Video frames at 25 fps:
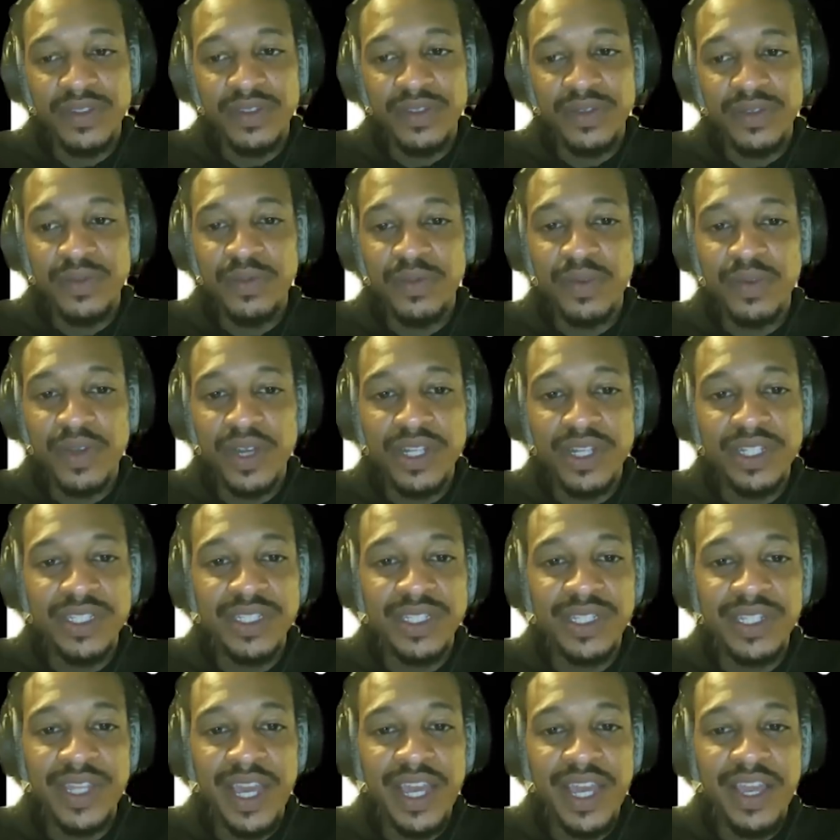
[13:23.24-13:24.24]
What is
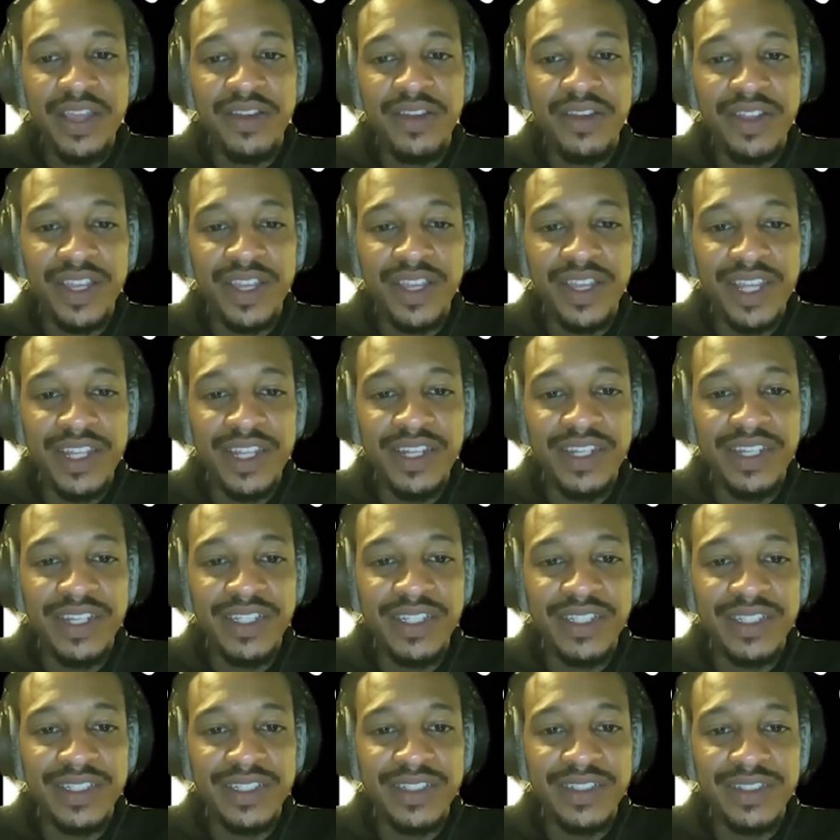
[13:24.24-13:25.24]
there in
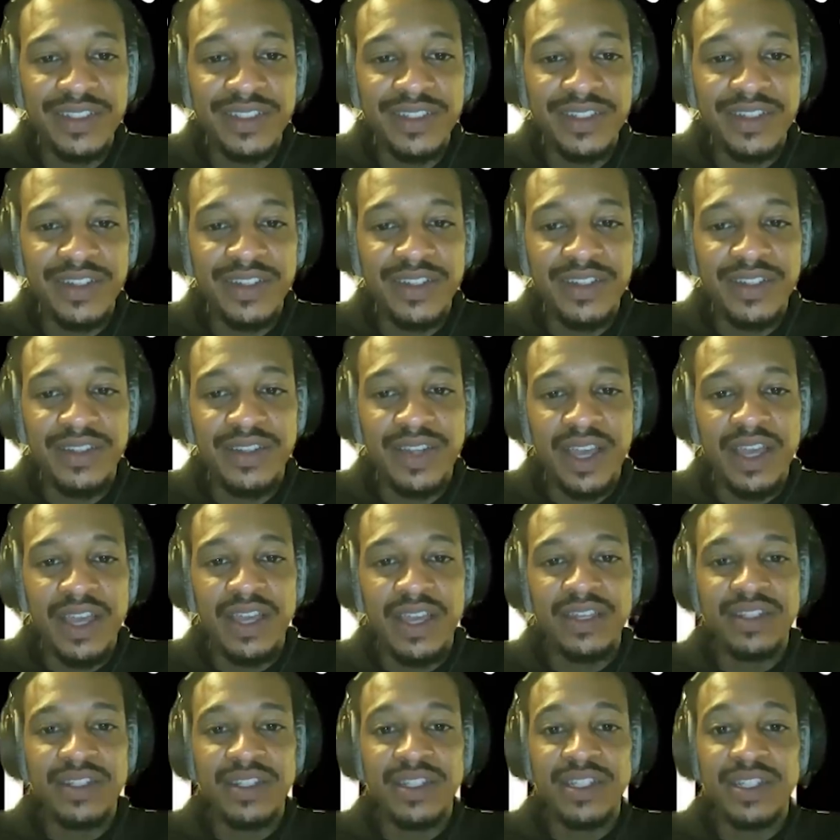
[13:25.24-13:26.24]
us that
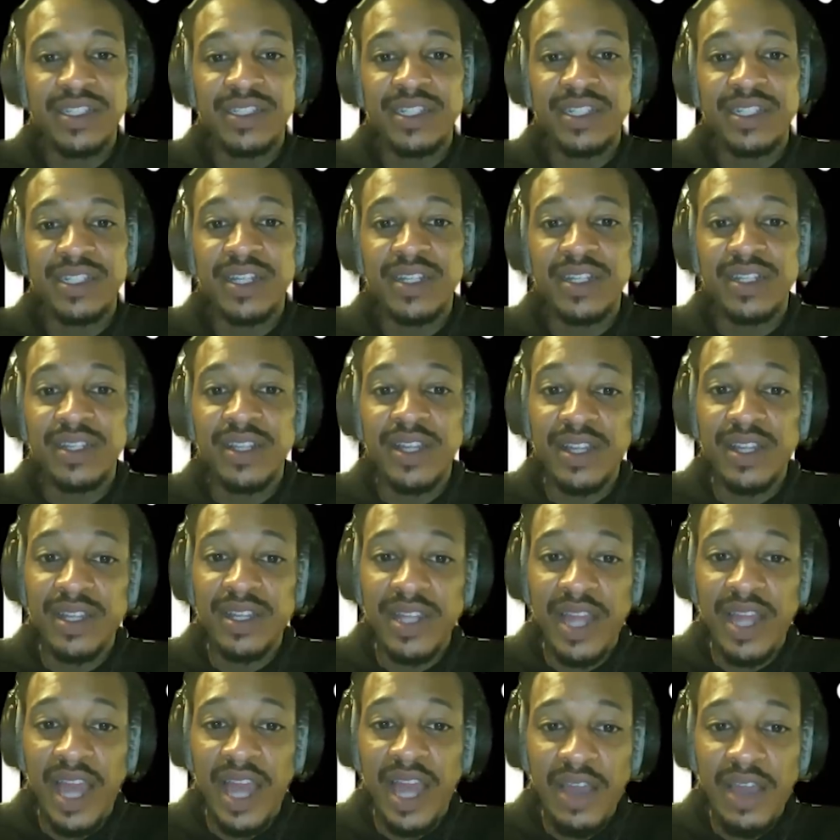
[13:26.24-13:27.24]
is a-
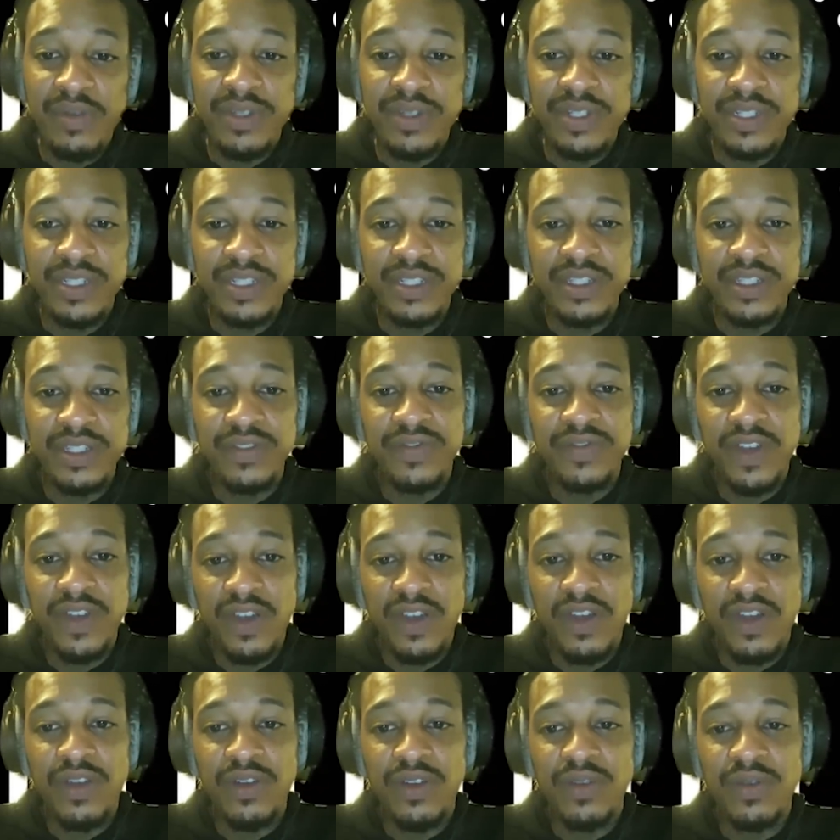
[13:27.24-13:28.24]
allowing us to
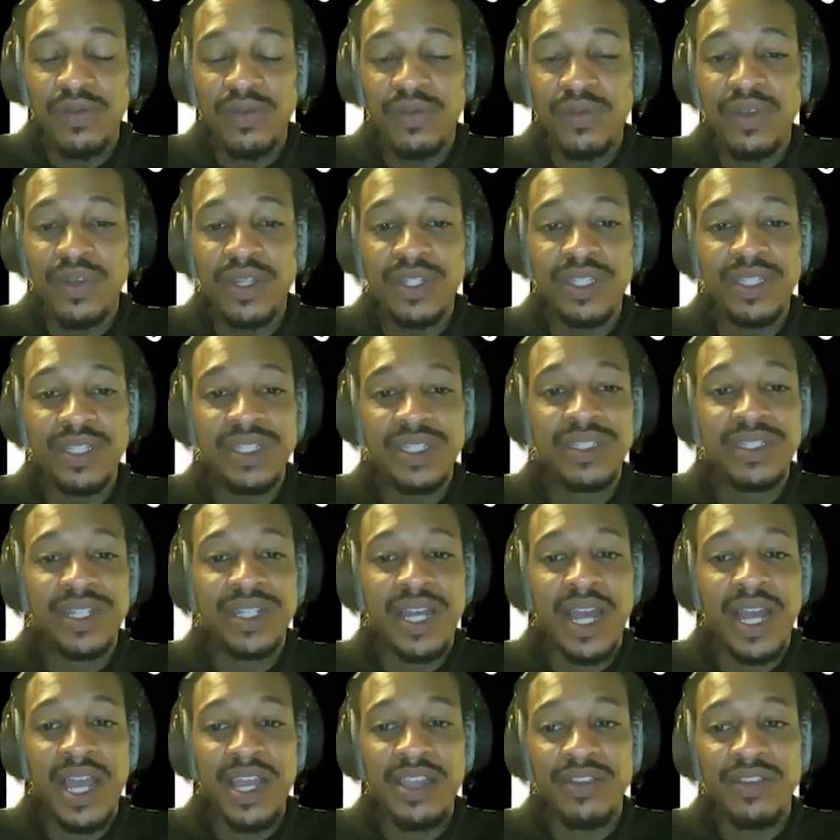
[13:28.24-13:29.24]
fall? What
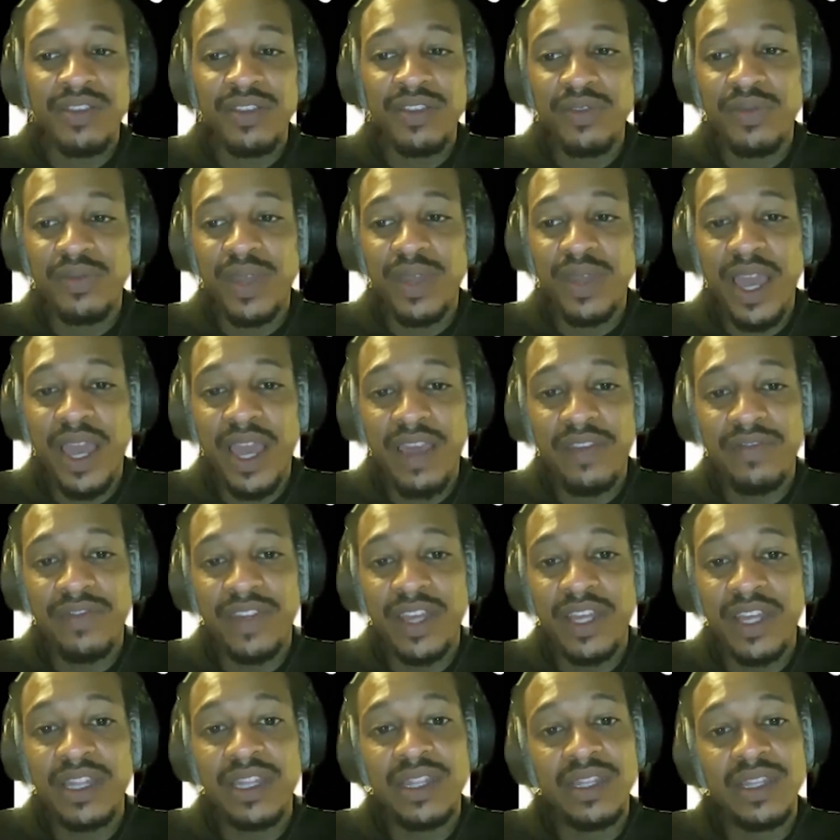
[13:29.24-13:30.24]
desire do we have
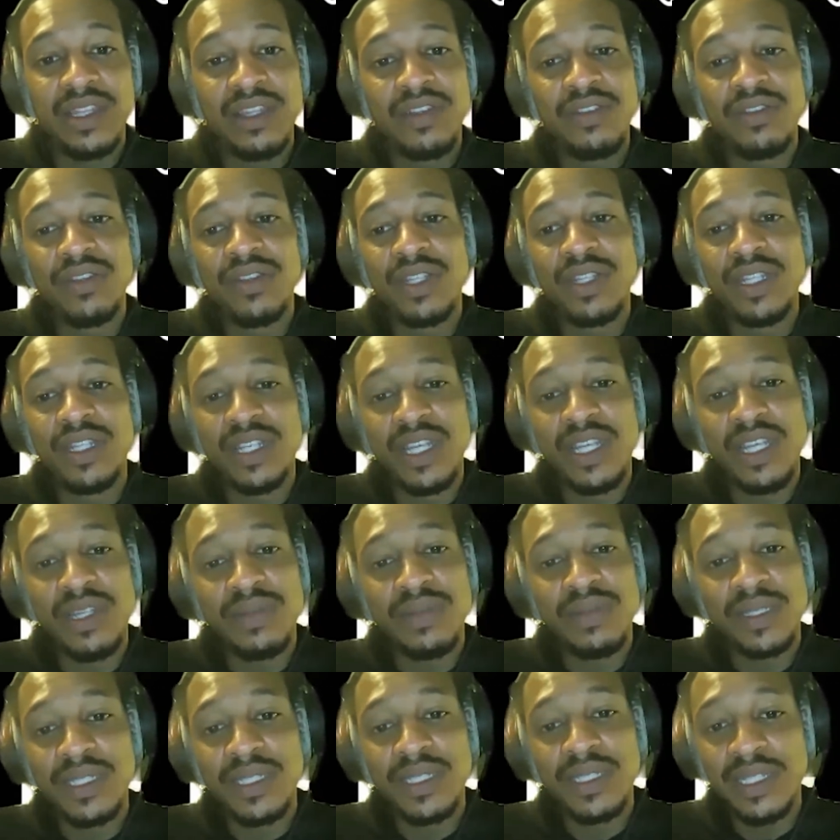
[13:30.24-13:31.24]
that literally
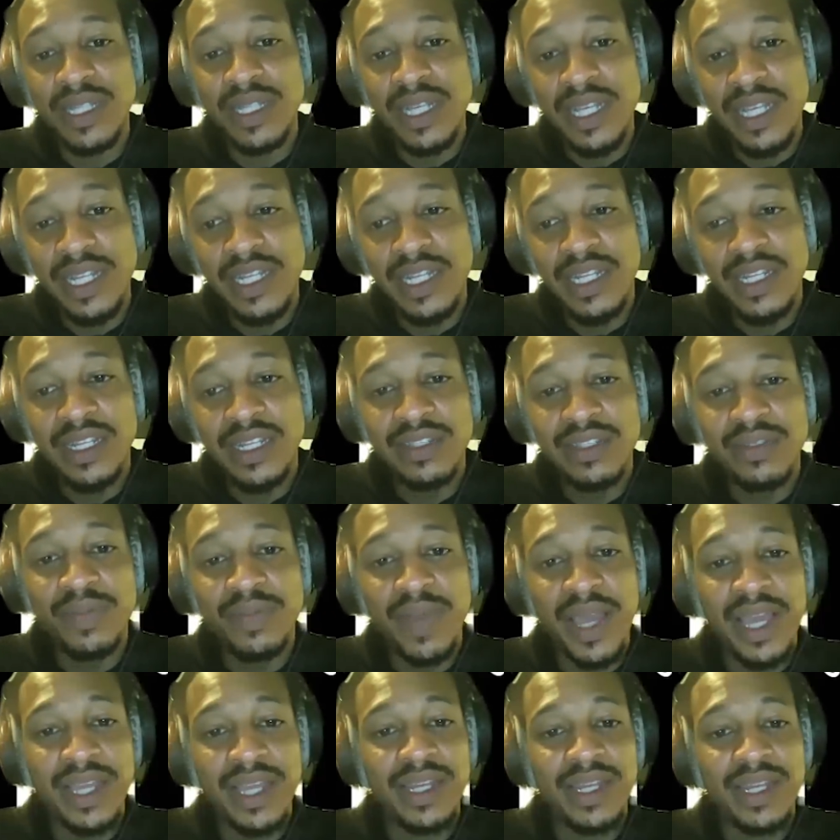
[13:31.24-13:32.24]
keeps leading us
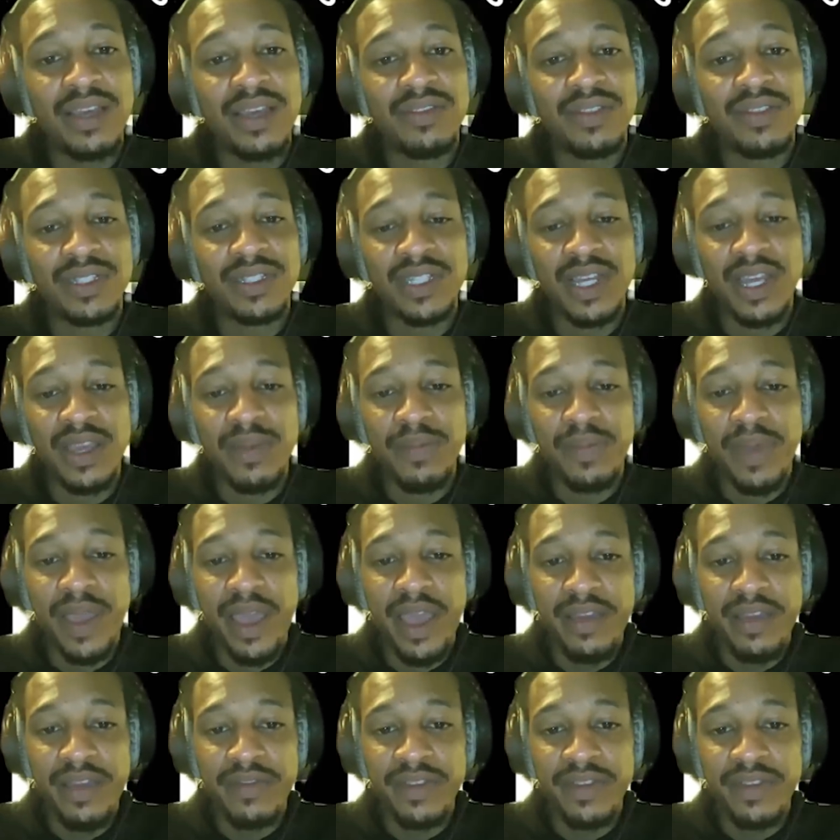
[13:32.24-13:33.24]
back down the same
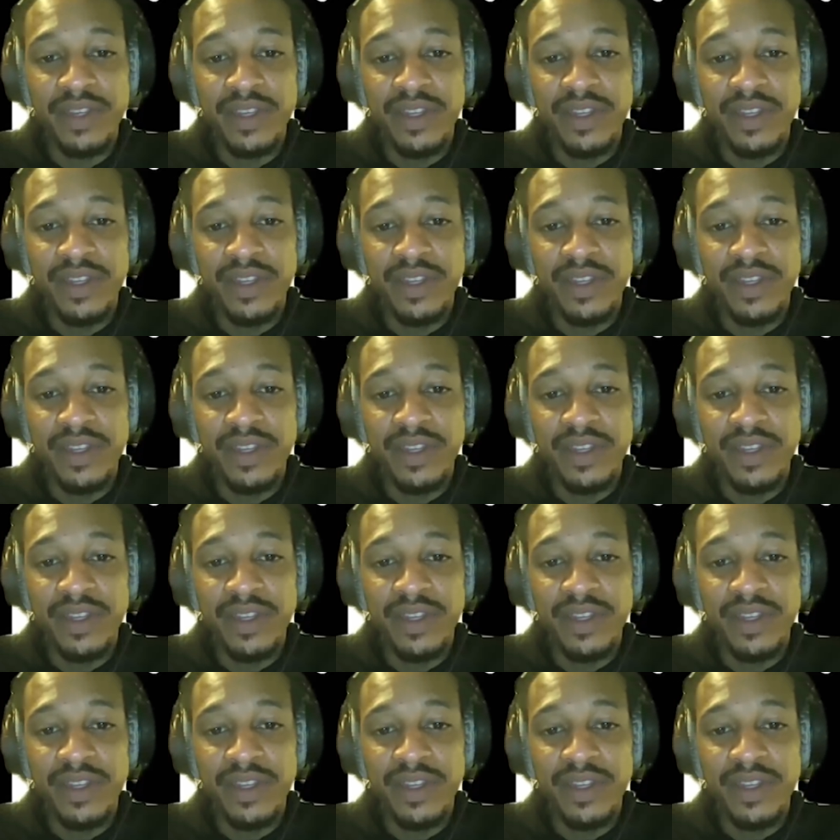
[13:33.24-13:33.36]
path?